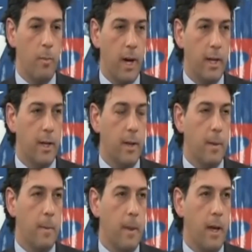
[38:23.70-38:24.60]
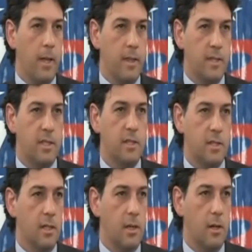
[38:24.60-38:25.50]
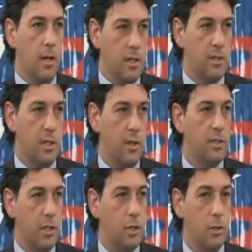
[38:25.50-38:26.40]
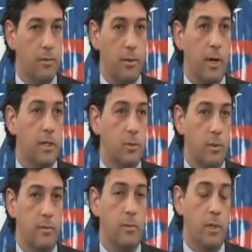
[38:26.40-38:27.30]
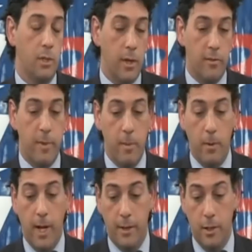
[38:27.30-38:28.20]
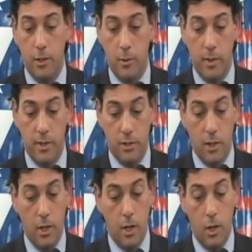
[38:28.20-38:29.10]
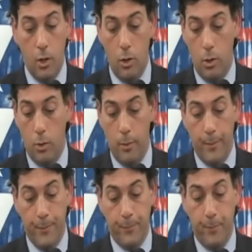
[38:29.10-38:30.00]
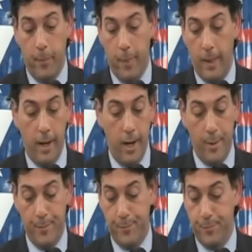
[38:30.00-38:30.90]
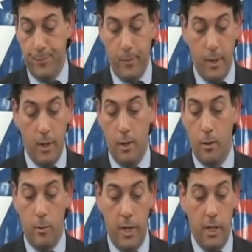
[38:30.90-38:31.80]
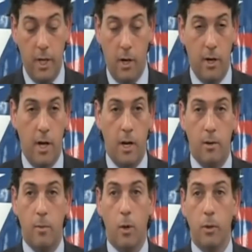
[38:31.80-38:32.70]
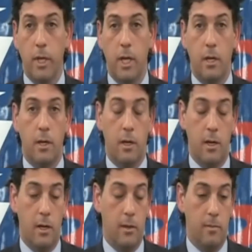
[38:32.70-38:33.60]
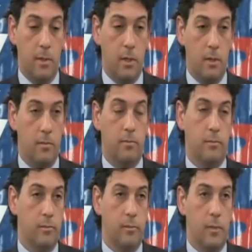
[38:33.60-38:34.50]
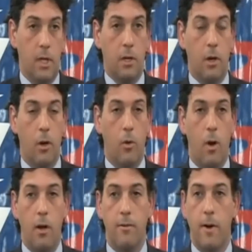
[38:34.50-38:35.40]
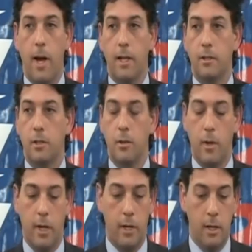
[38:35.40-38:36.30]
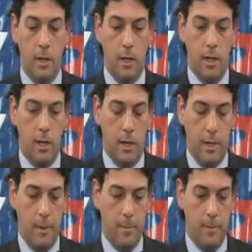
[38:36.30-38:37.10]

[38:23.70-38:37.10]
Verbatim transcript: but uh, this is a, a, serious issue for us. We've, we do have people out there doing this who um, really are not remotely uh, uh, qualified to, uh,